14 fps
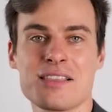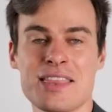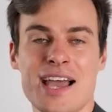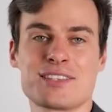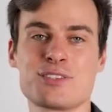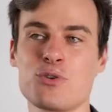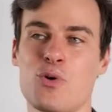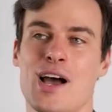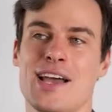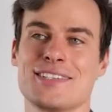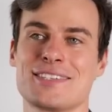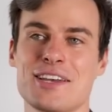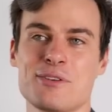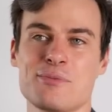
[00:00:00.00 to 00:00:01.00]
That's
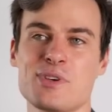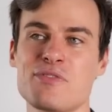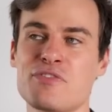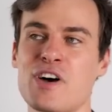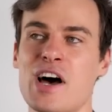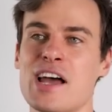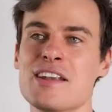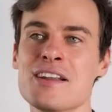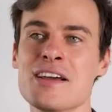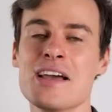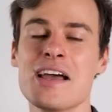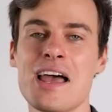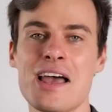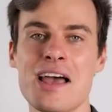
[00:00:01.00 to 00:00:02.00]
always going to be fun.
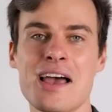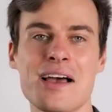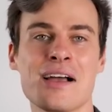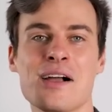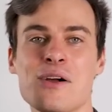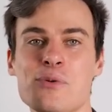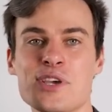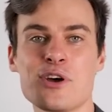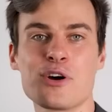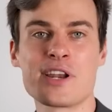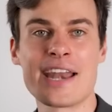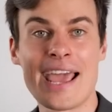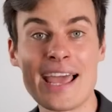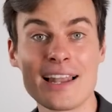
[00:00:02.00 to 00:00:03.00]
Uh, we got
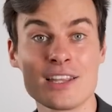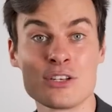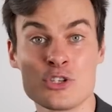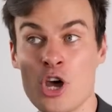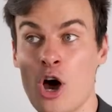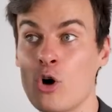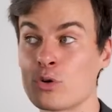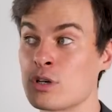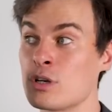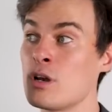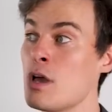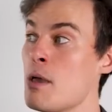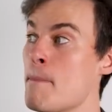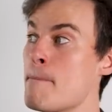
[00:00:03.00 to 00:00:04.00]
in Helen
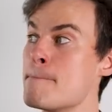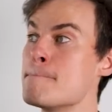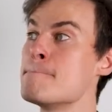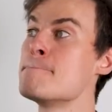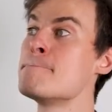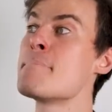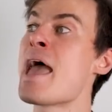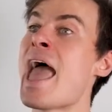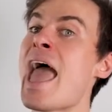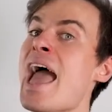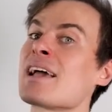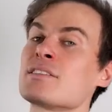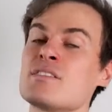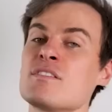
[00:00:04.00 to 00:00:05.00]
Dalton.
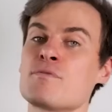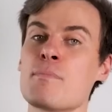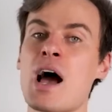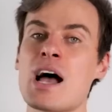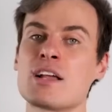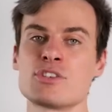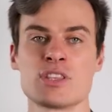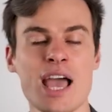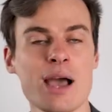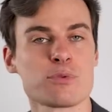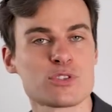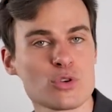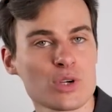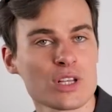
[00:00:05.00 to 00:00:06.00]
Massive margin. That
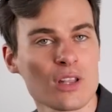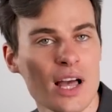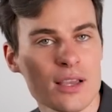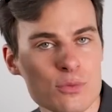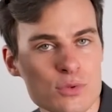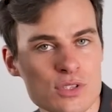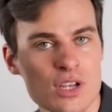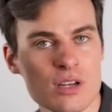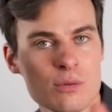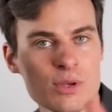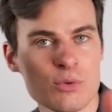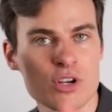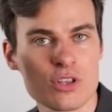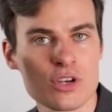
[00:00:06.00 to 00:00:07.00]
was looking like it was going to
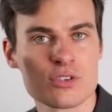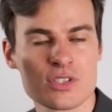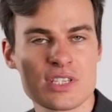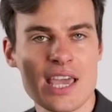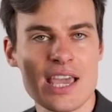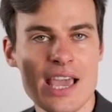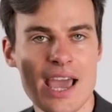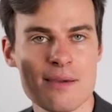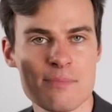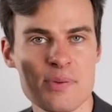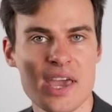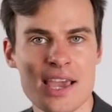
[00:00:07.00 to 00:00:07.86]
be one of those TAB.